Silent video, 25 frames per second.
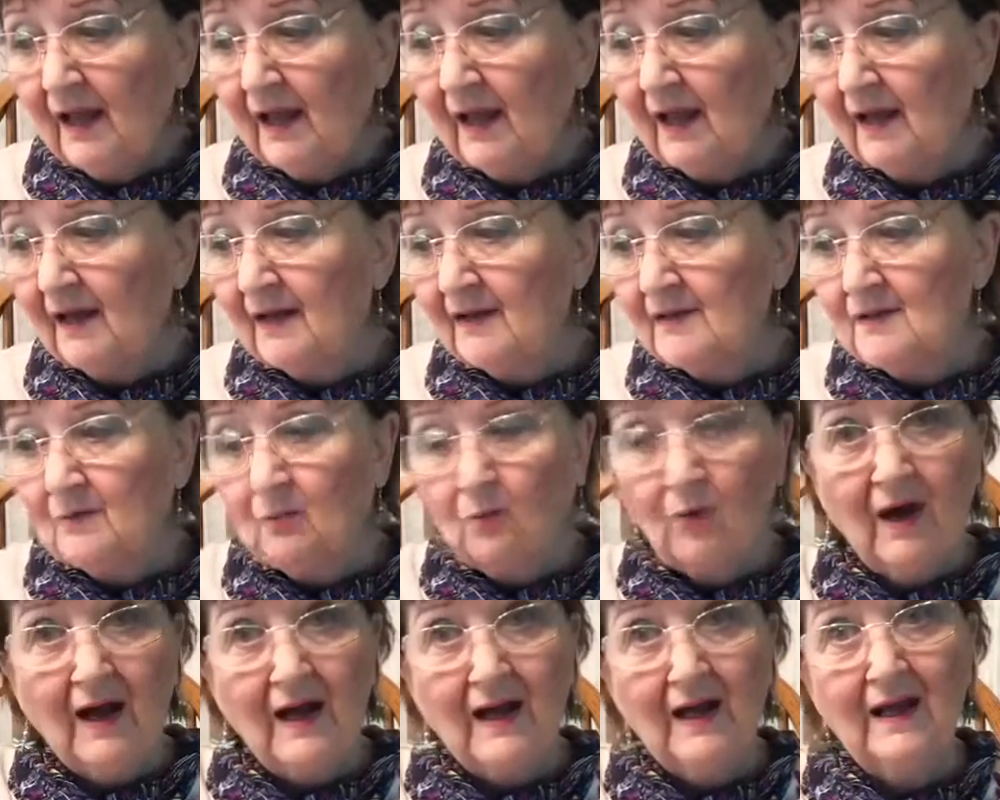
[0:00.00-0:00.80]
and
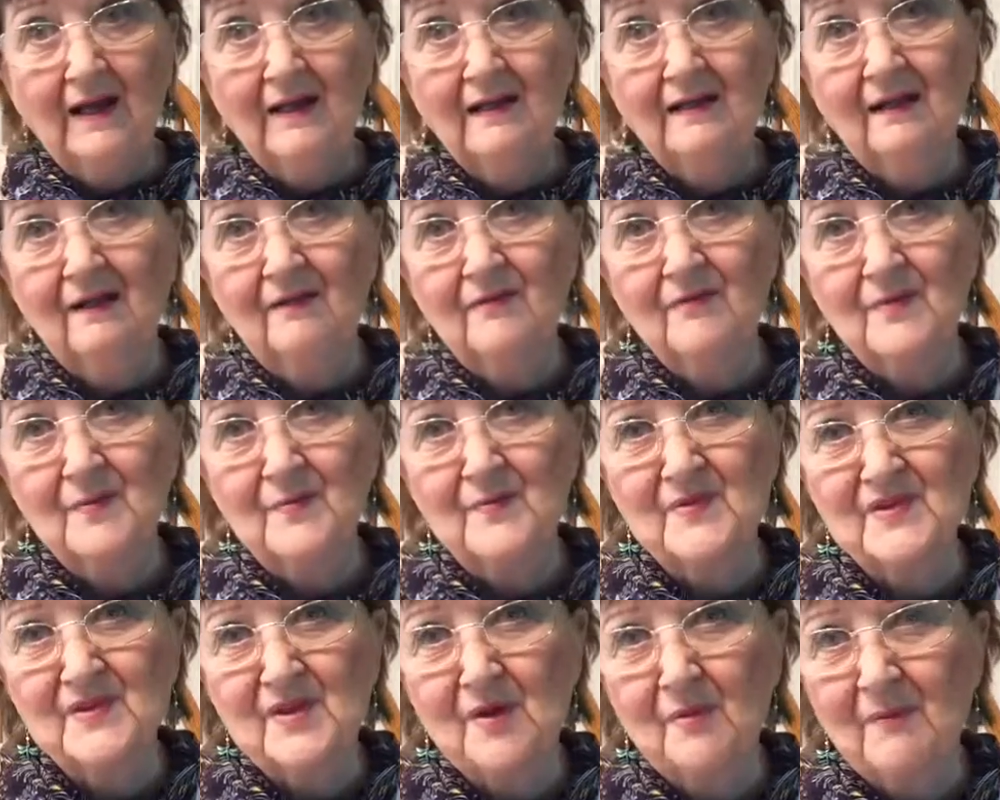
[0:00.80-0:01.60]
why I love
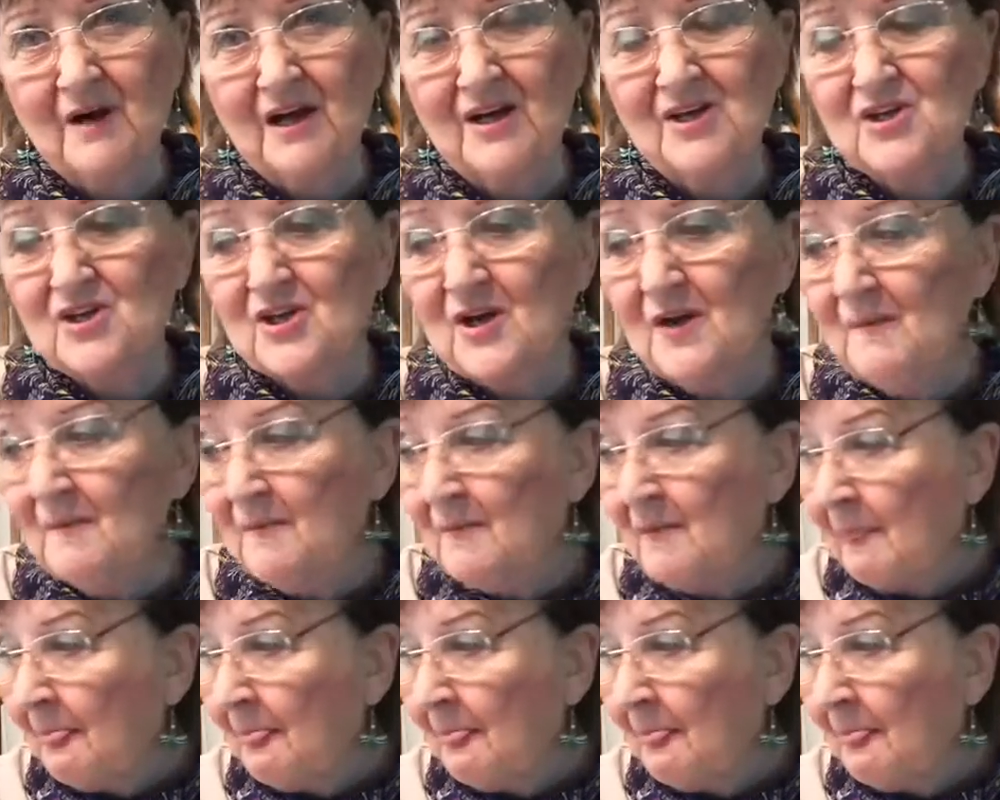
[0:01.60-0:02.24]
them so much.